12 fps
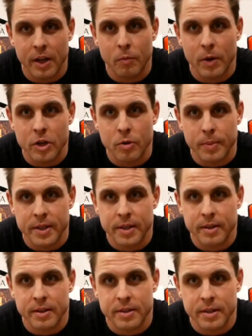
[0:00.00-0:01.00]
and when you
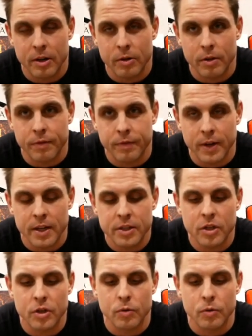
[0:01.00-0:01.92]
mishit the center of the face,